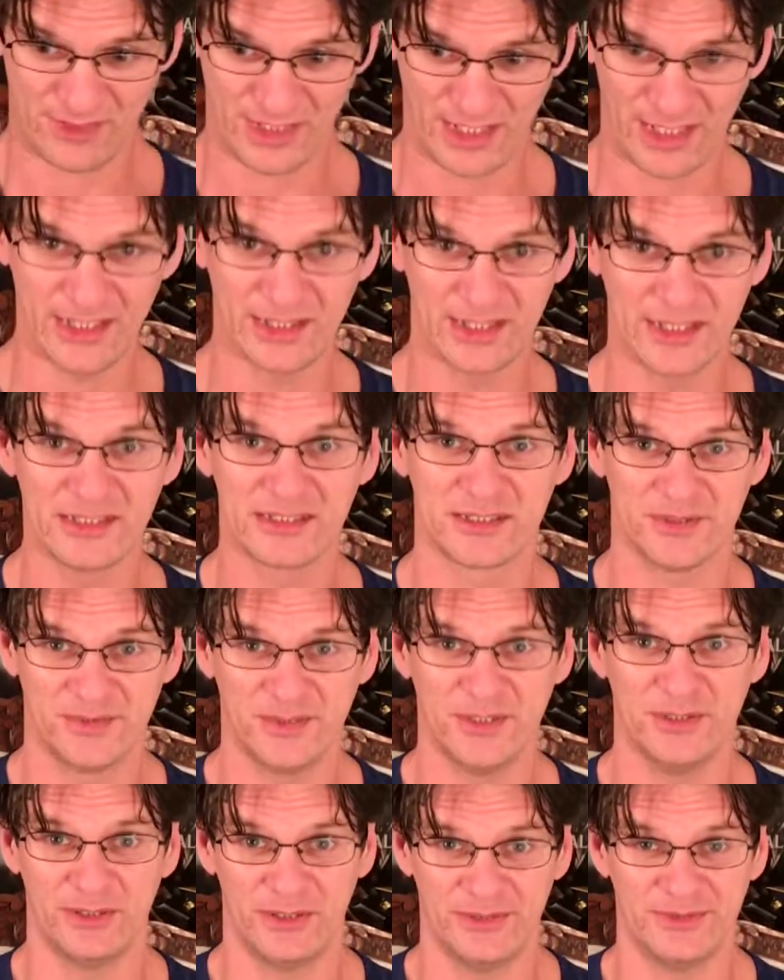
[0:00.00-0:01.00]
at least a
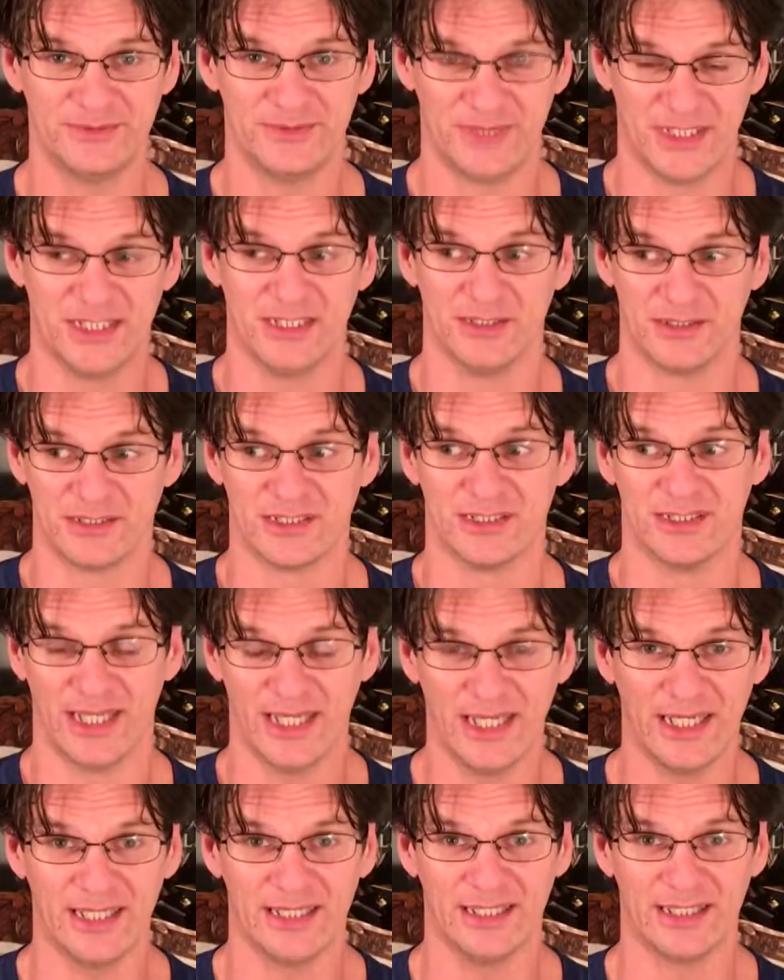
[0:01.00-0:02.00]
few videos a
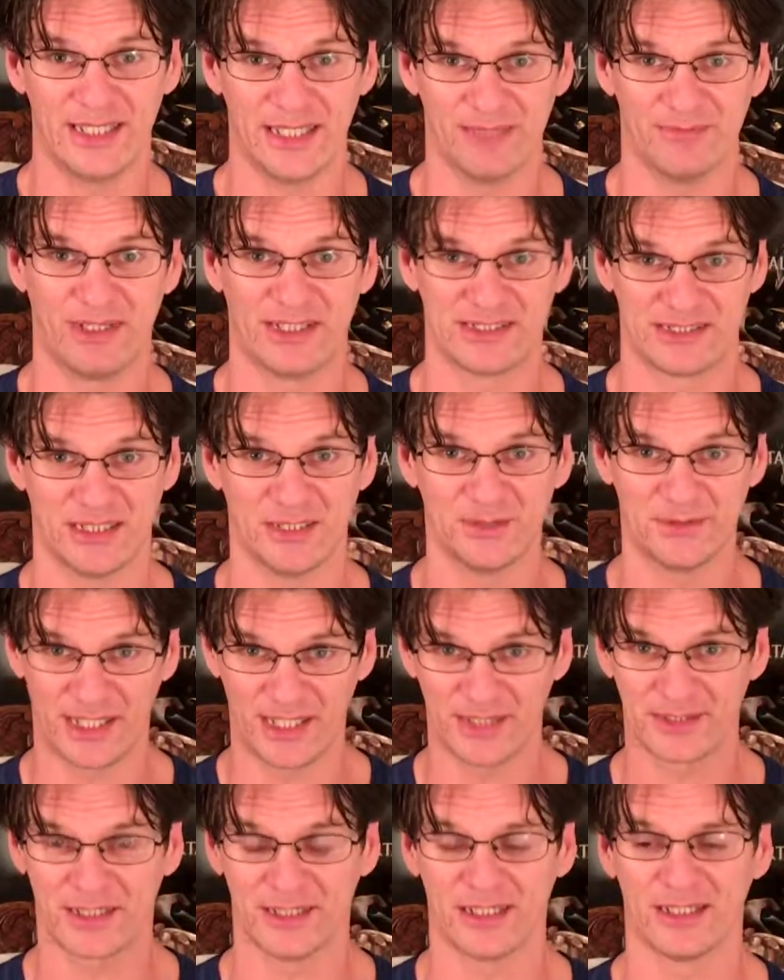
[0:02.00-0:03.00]
day to get myself
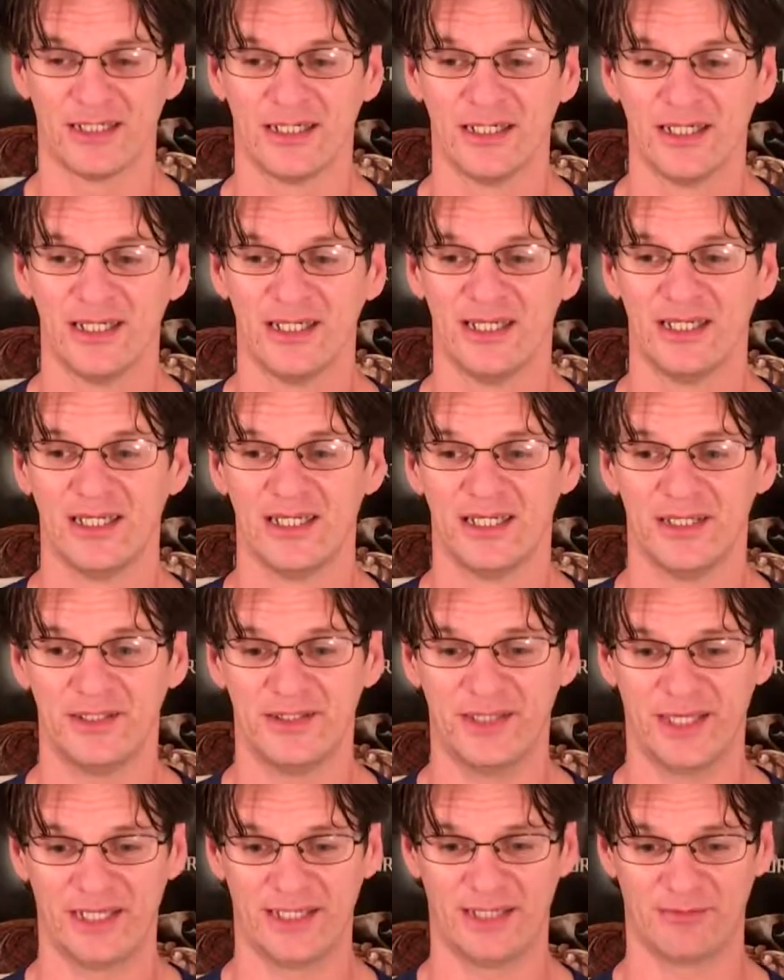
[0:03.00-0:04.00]
out there,
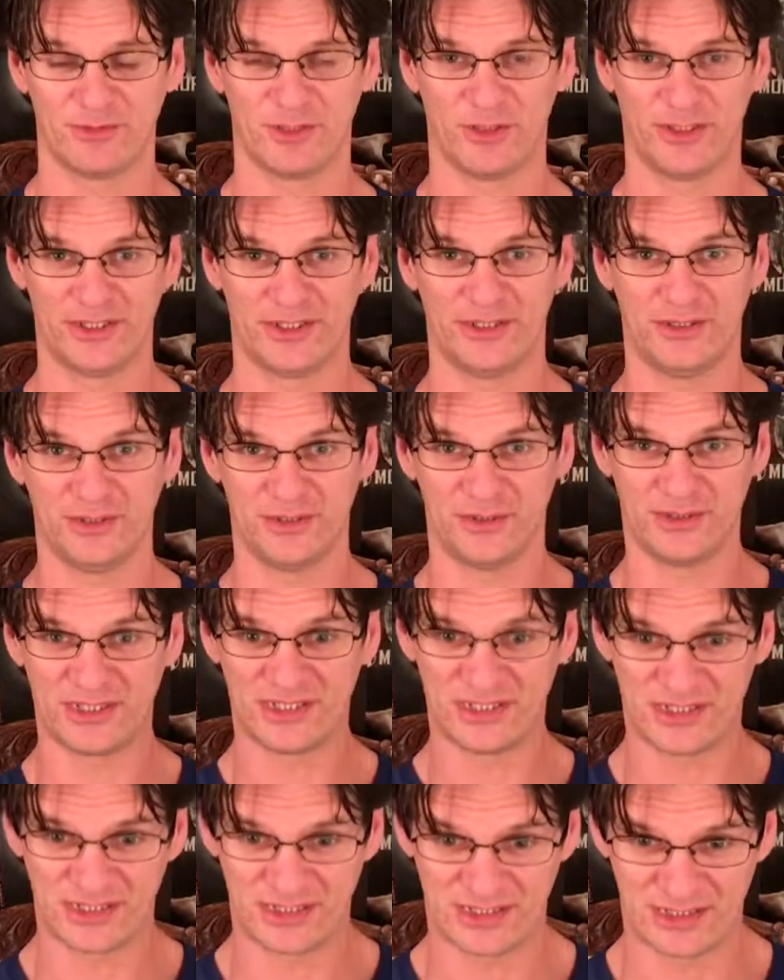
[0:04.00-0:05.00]
then I'm going to
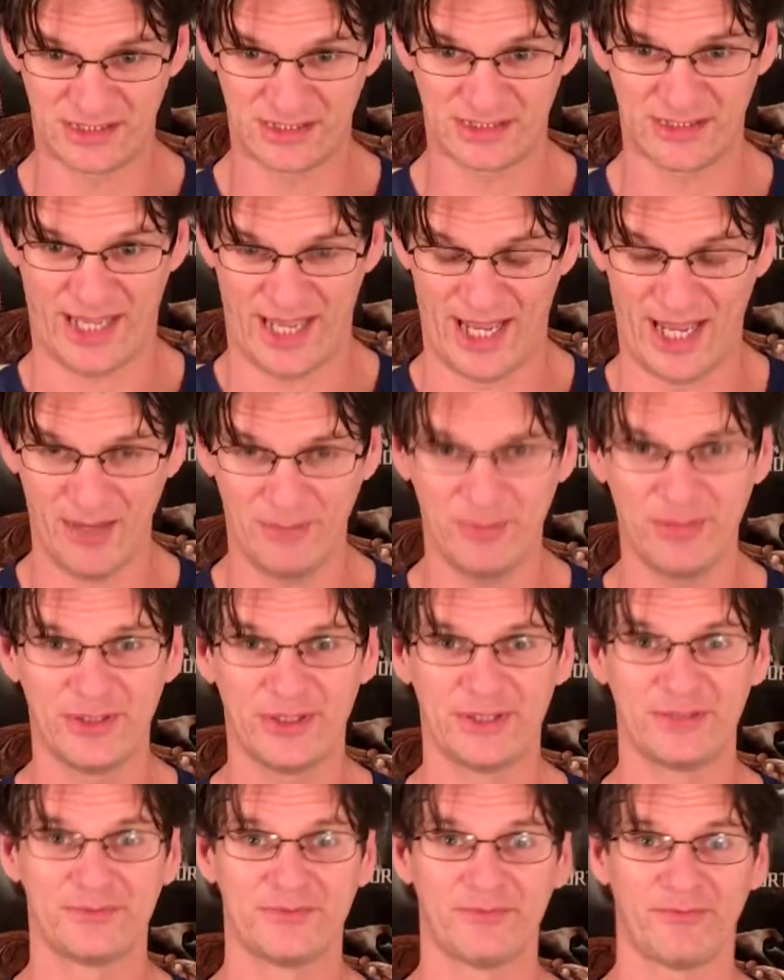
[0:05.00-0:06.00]
stop
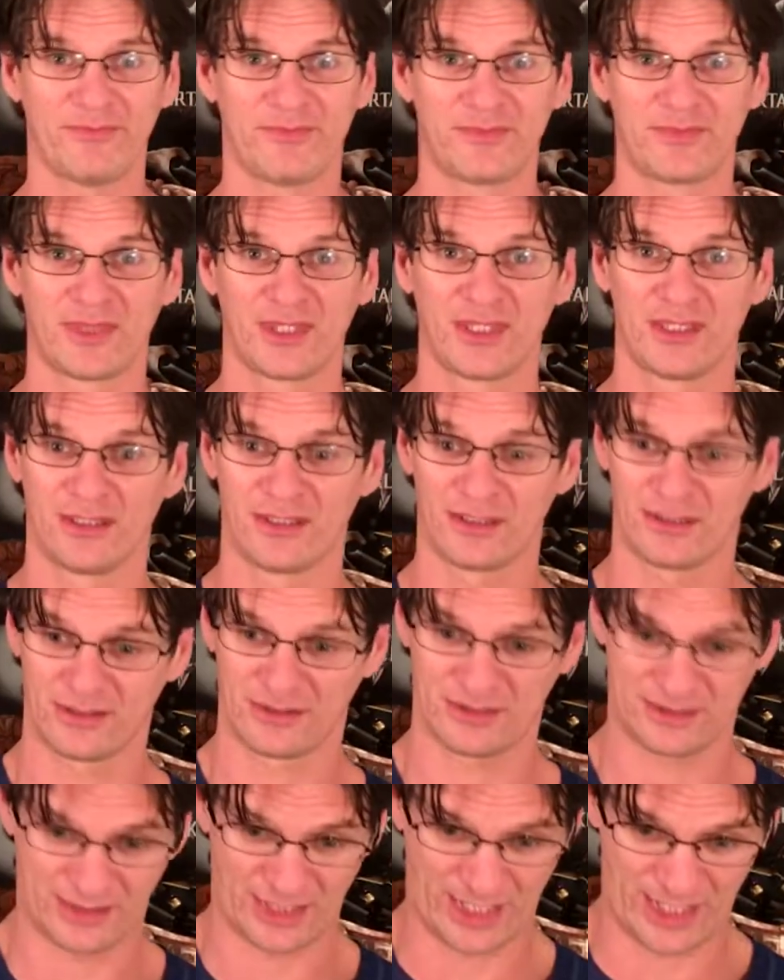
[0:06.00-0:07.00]

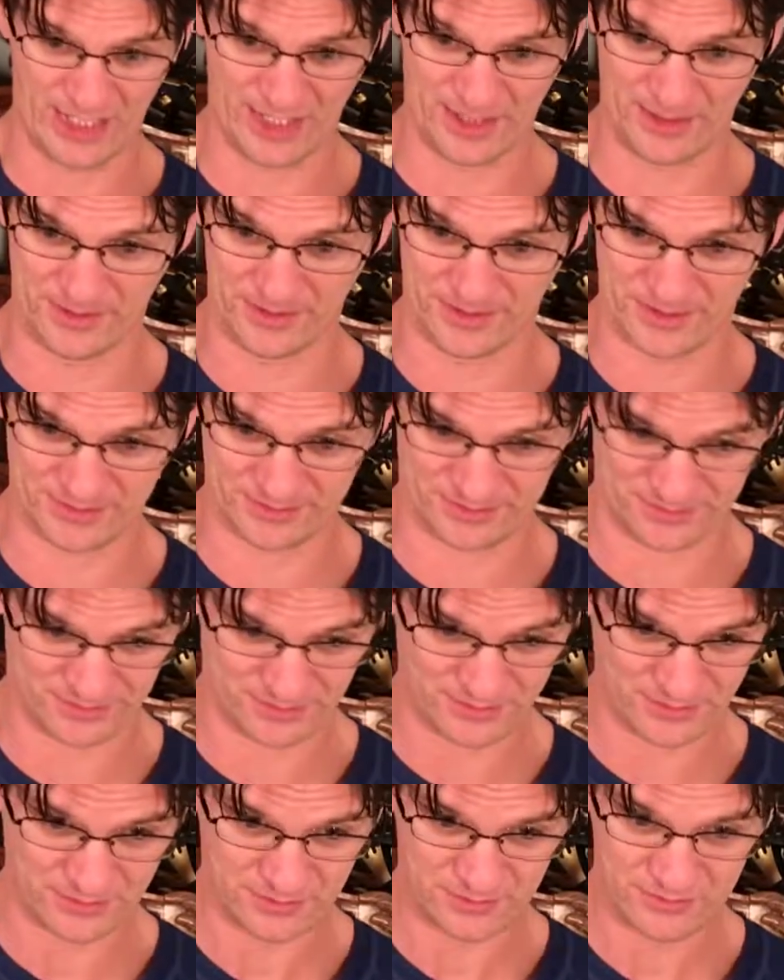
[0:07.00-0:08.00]
have,
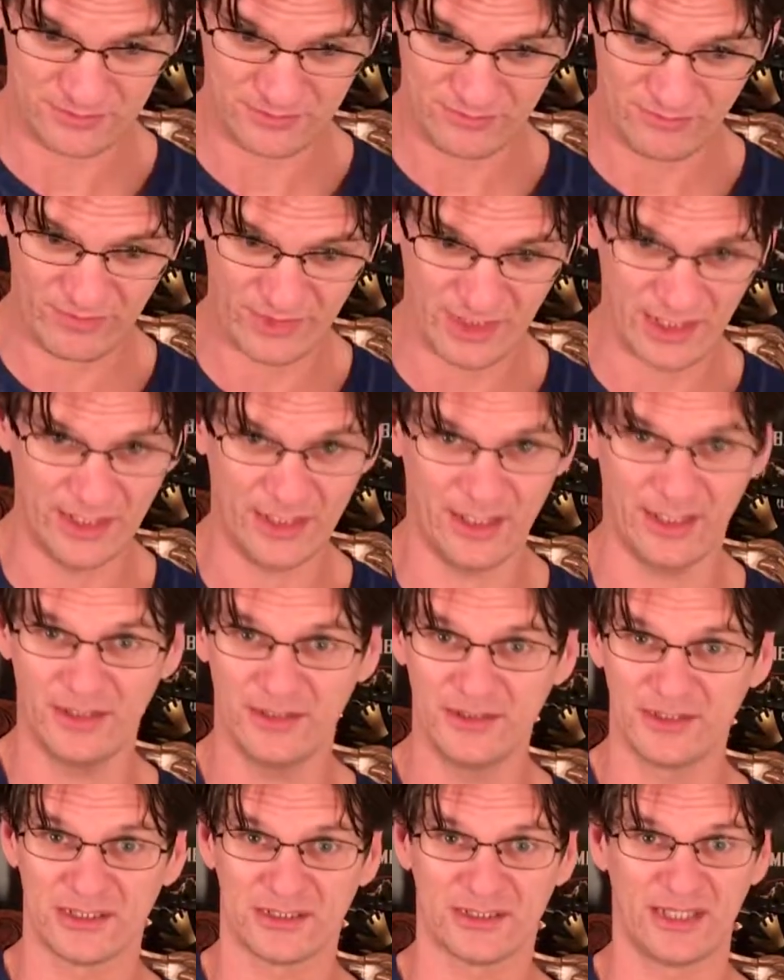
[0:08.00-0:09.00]
you know,
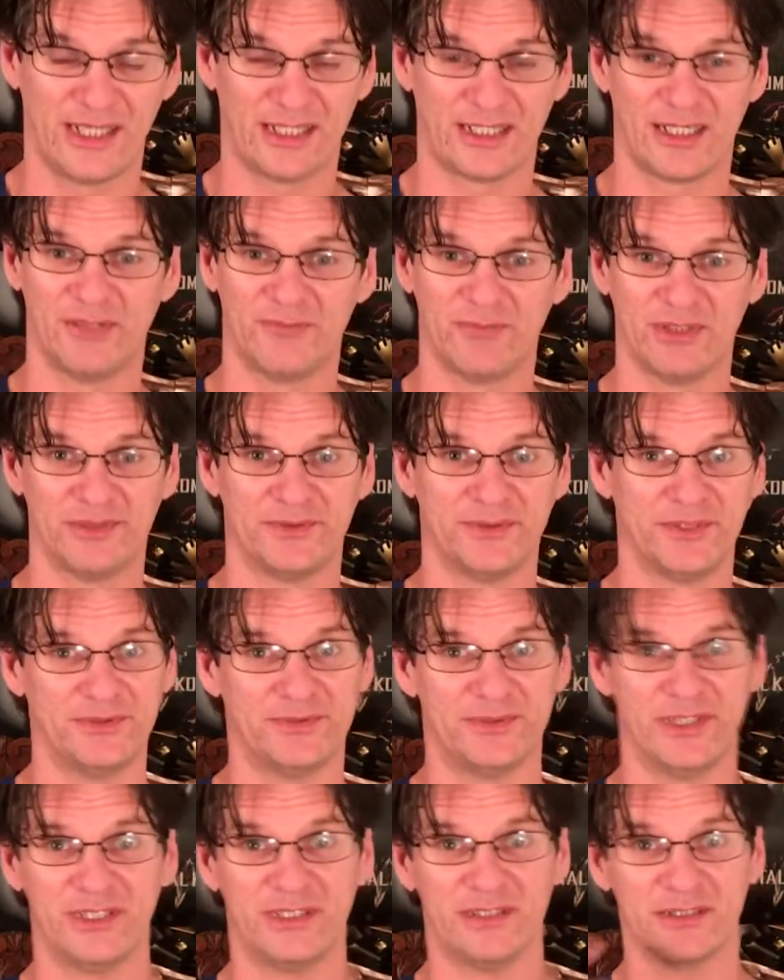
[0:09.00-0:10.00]
just that couple of few
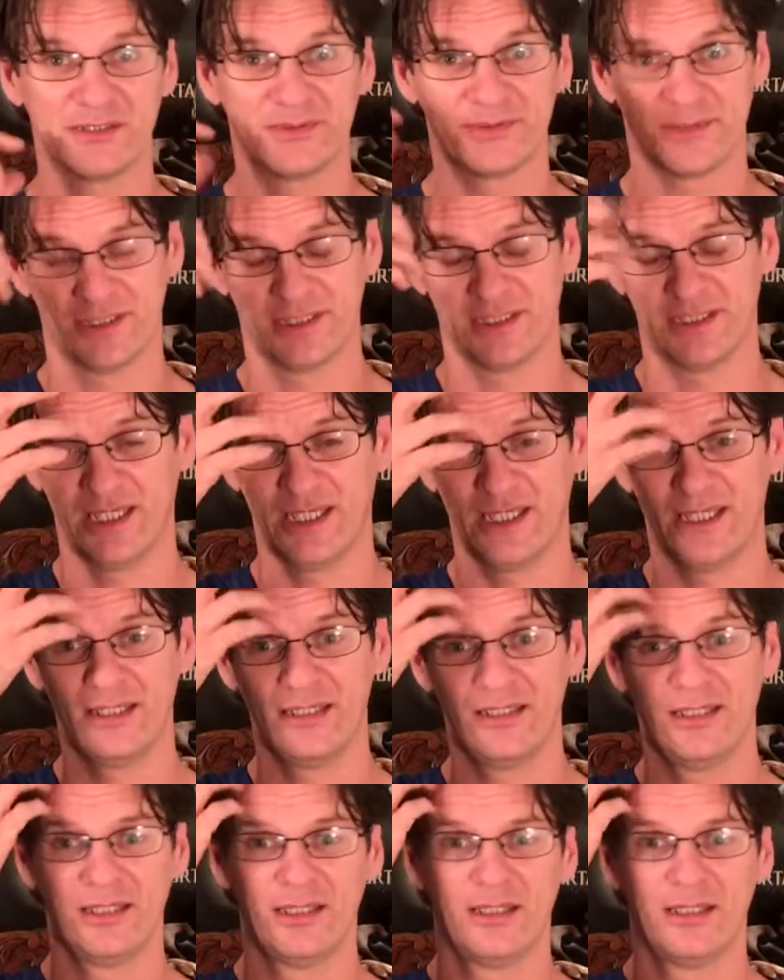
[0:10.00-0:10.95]
videos for the day.